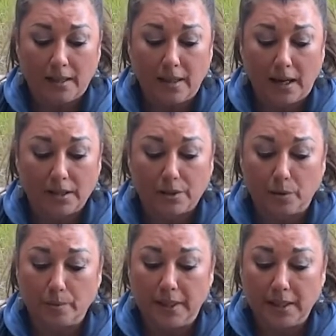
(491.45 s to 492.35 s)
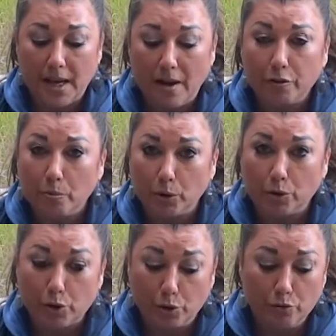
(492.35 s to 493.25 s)
That is from the ineffable
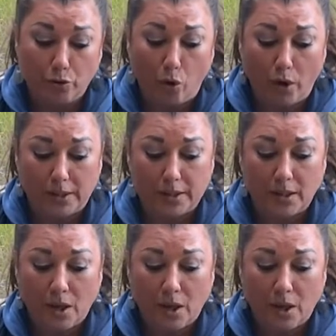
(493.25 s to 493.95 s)
true void,